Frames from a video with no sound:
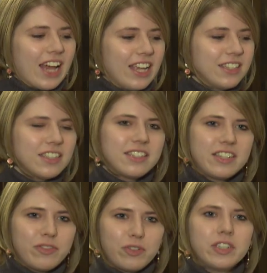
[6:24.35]
Is it
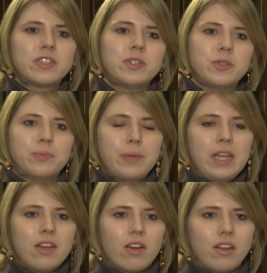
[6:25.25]
different to
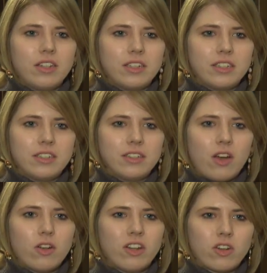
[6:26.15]
be on
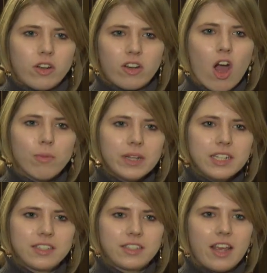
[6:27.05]
a
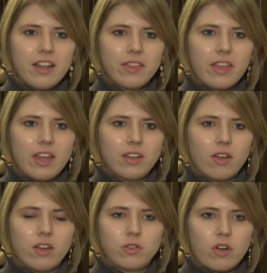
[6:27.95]
comedy set than
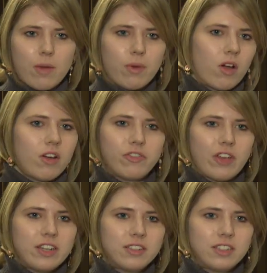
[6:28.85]
on a drama or a
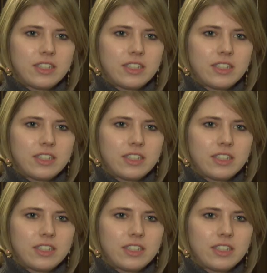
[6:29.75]
fantasy